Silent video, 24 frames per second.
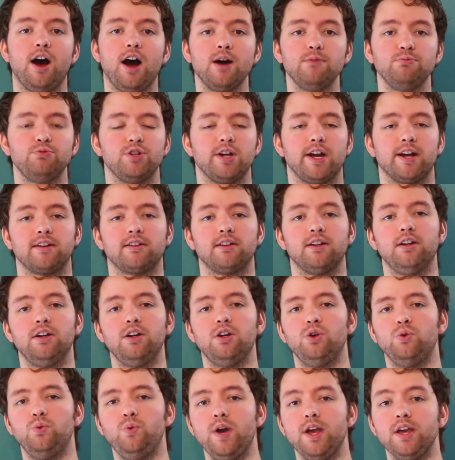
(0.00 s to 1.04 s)
object
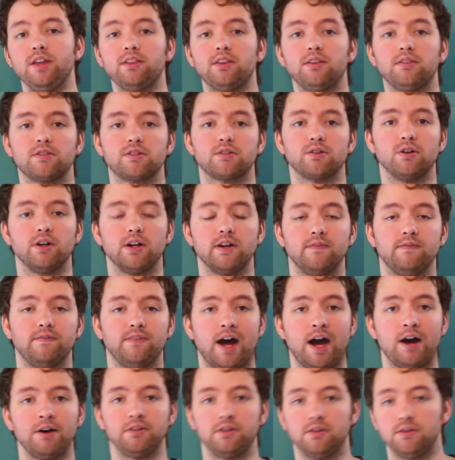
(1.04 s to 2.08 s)
with certain
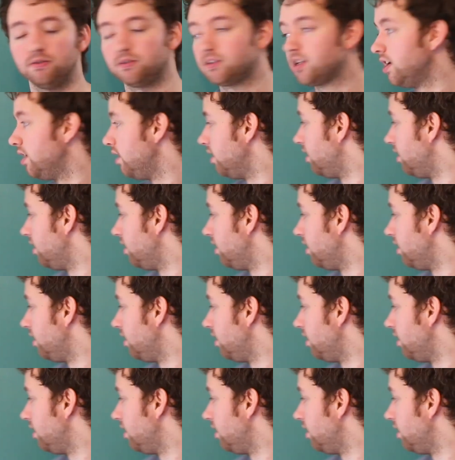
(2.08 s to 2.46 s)
values.